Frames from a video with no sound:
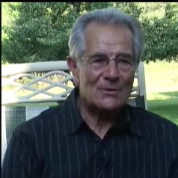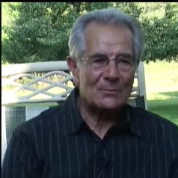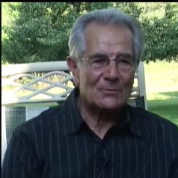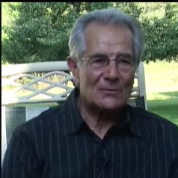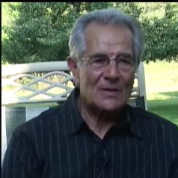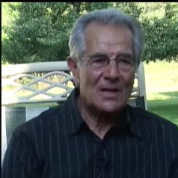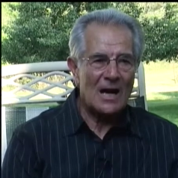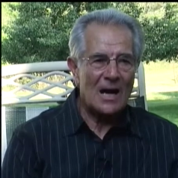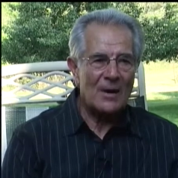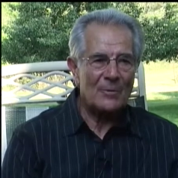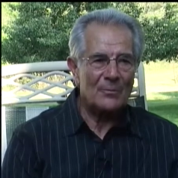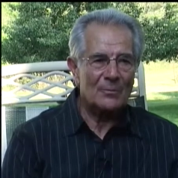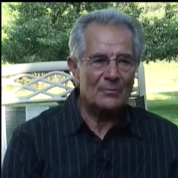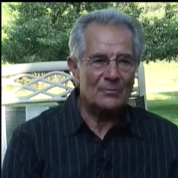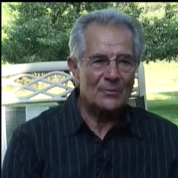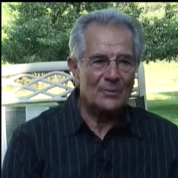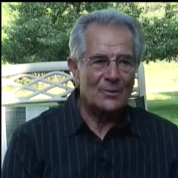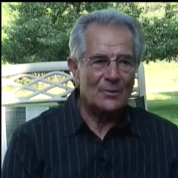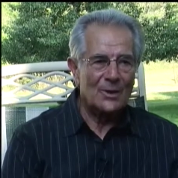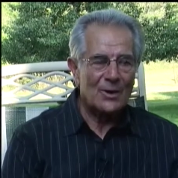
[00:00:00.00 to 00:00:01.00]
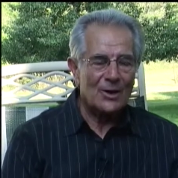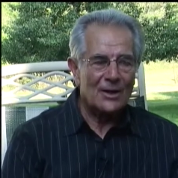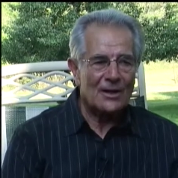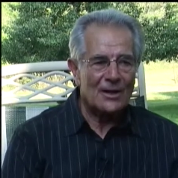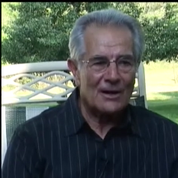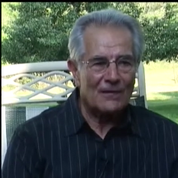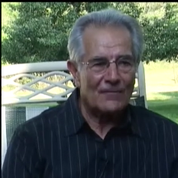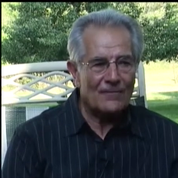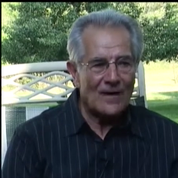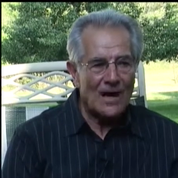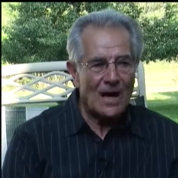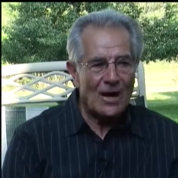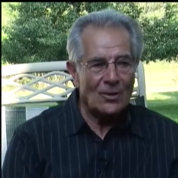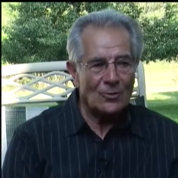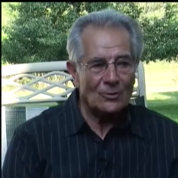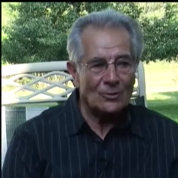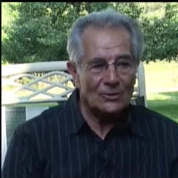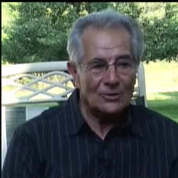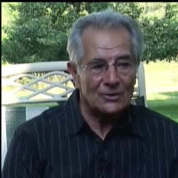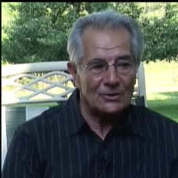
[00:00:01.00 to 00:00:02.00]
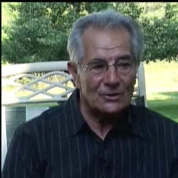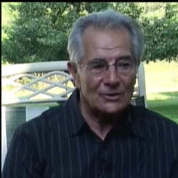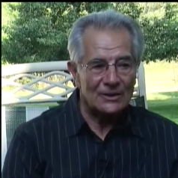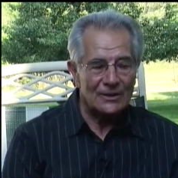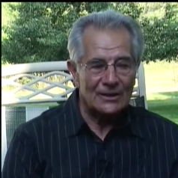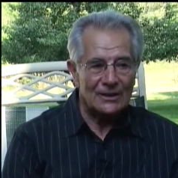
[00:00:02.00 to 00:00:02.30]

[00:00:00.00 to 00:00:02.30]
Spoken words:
sometimes they're found